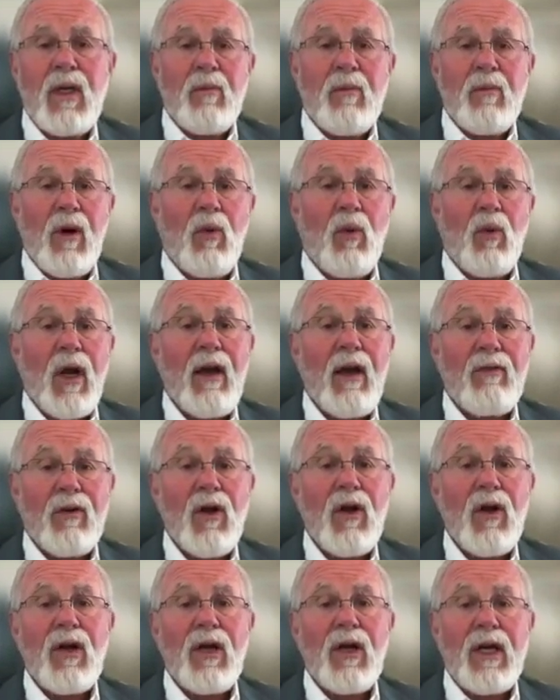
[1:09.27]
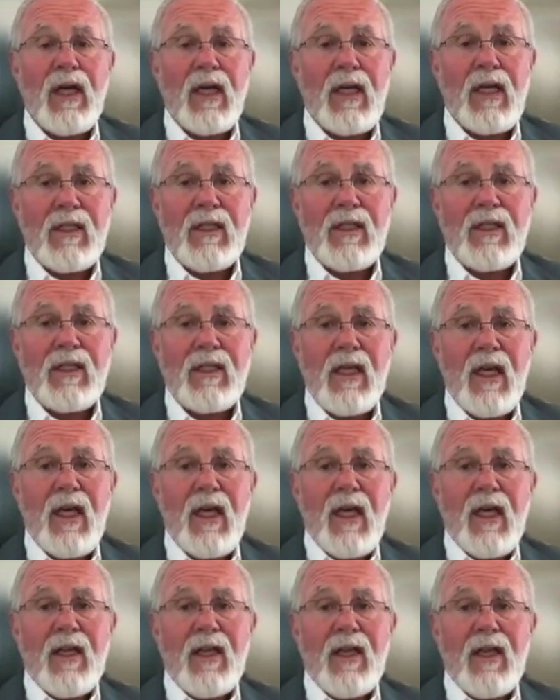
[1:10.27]
But what I've learned is
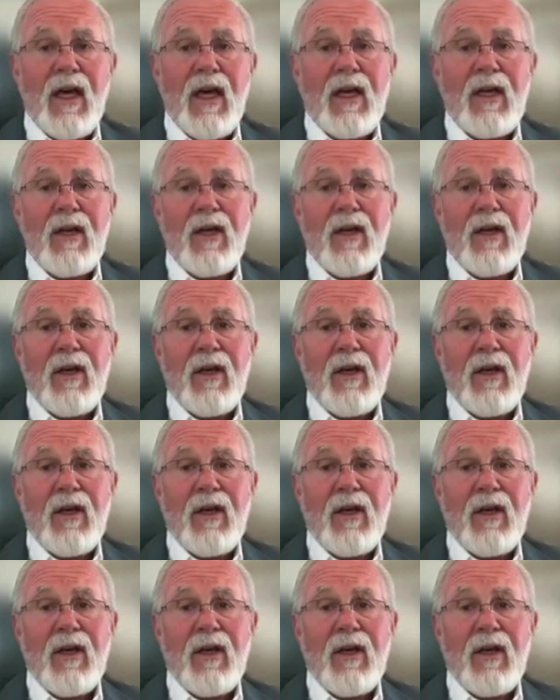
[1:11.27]
that